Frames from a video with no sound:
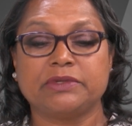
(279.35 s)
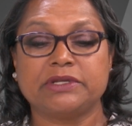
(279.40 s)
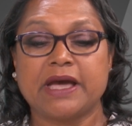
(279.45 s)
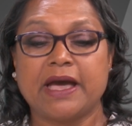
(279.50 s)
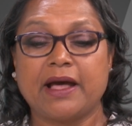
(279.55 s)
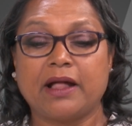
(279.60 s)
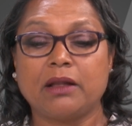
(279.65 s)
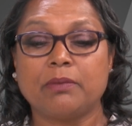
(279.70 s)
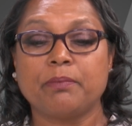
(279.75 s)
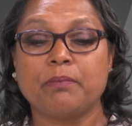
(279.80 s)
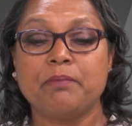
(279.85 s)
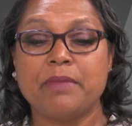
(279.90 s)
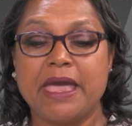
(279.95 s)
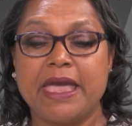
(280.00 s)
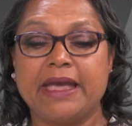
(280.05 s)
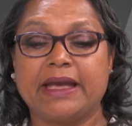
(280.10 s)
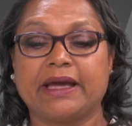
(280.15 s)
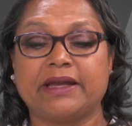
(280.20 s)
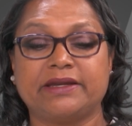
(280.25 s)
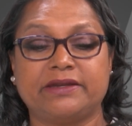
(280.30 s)
help
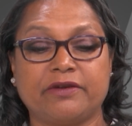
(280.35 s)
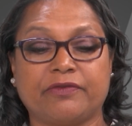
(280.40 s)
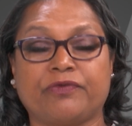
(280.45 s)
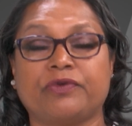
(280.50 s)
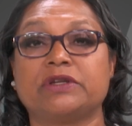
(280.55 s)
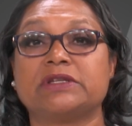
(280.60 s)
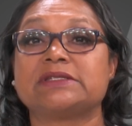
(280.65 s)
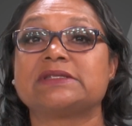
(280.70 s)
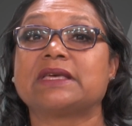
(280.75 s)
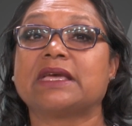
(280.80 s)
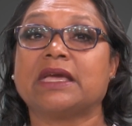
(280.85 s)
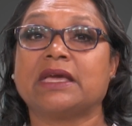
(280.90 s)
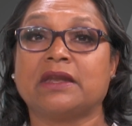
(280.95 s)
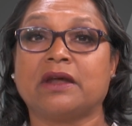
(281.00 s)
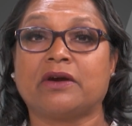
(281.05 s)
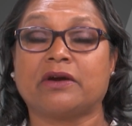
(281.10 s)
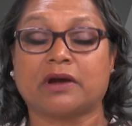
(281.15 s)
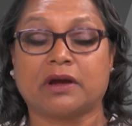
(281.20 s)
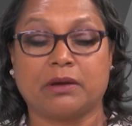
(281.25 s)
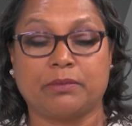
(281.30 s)
make a difference in
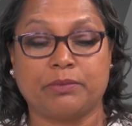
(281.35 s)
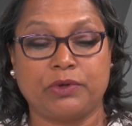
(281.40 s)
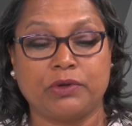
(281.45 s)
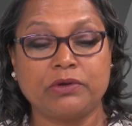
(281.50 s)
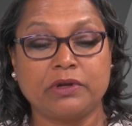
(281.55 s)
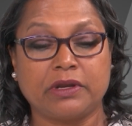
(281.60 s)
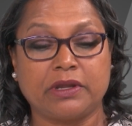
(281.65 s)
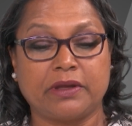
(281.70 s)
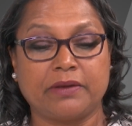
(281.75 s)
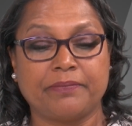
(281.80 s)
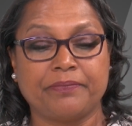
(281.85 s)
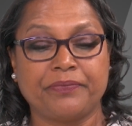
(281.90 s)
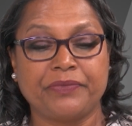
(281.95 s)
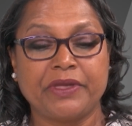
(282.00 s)
our community.